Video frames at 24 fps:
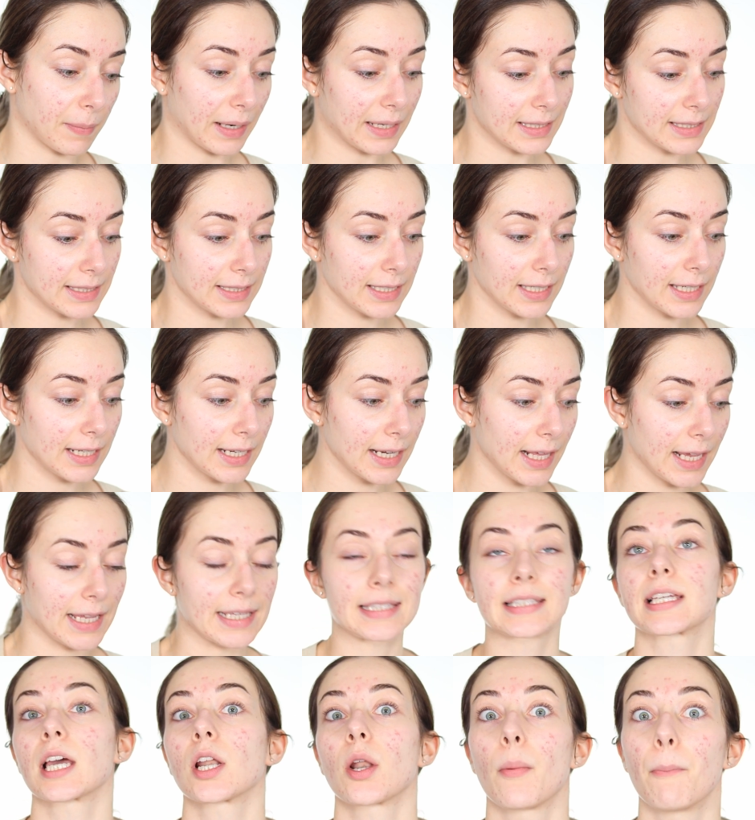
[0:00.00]
my skin
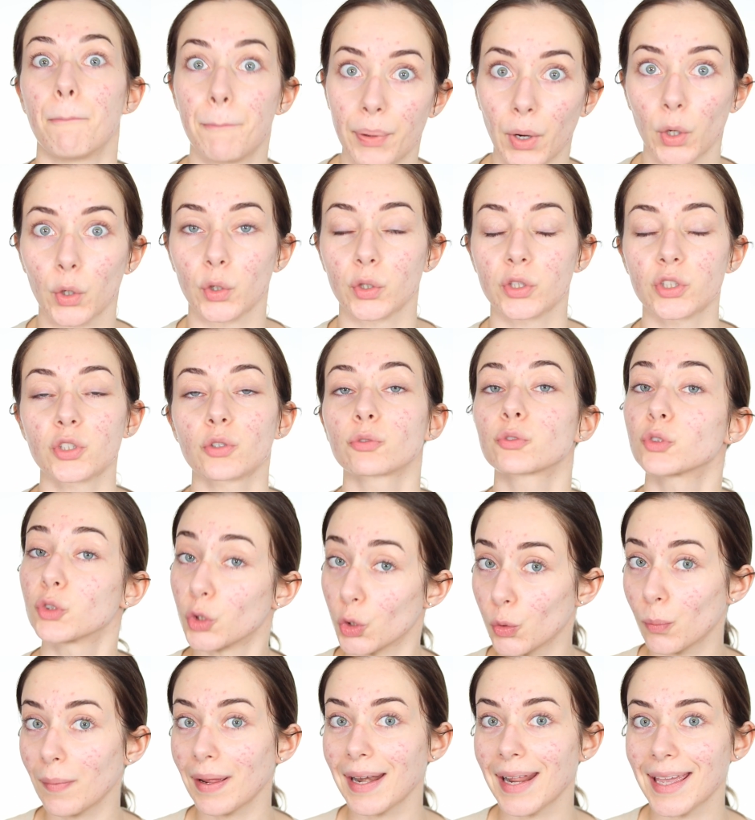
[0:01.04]
is gonna burn. So
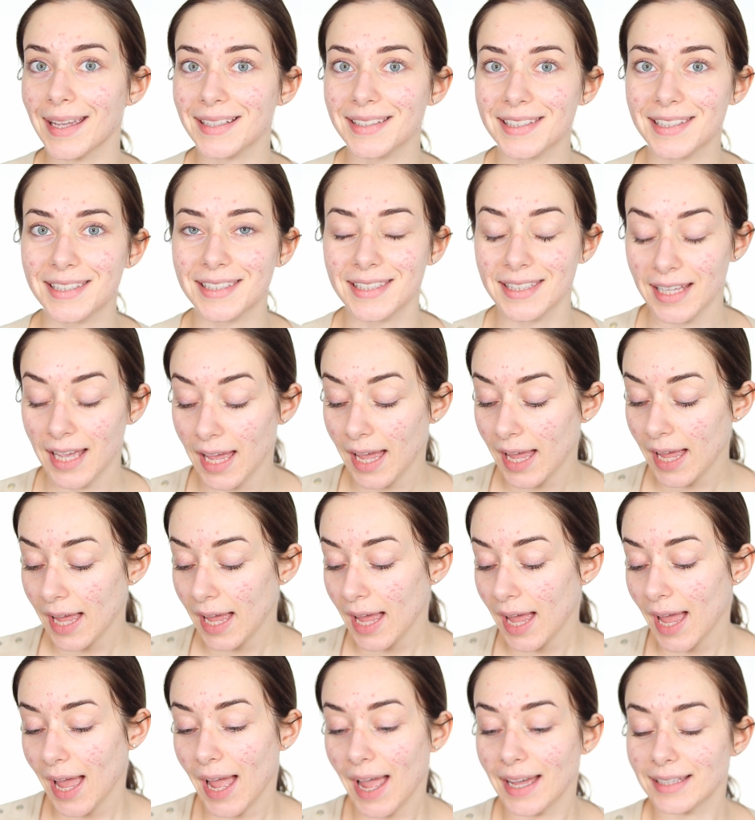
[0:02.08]
2 minutes,
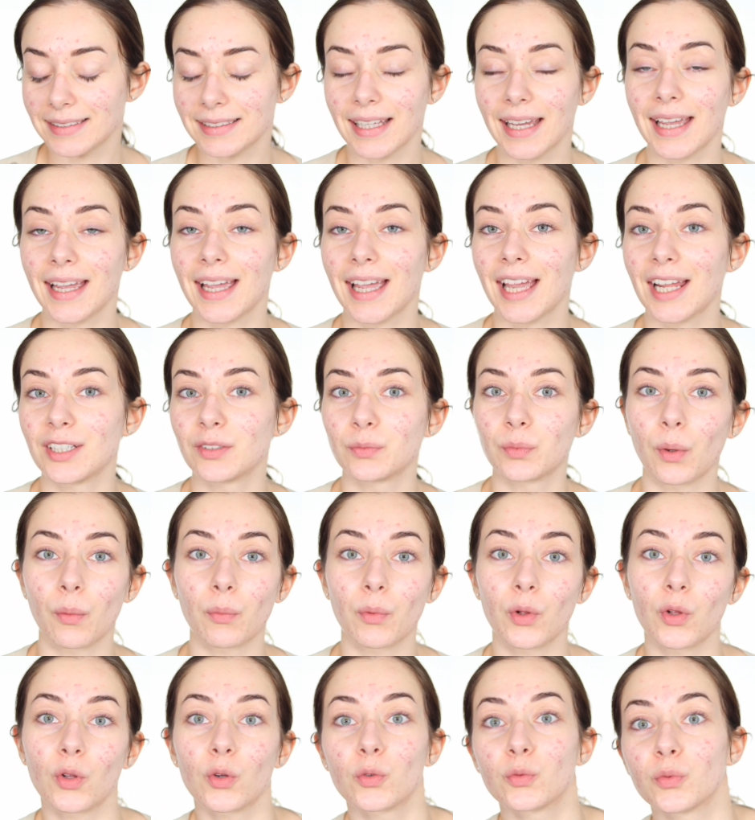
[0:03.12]
and then we
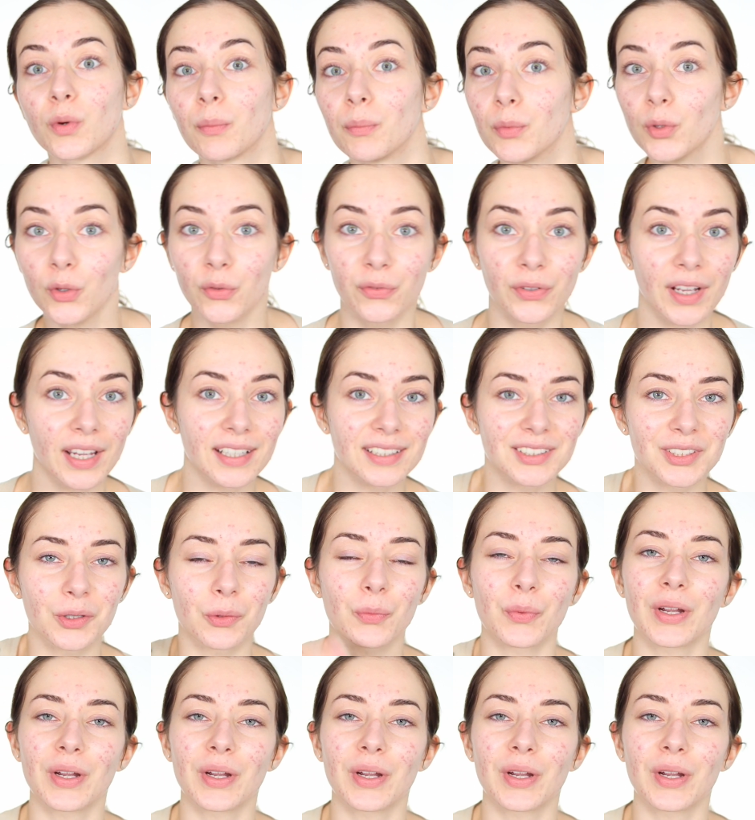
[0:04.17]
will remove it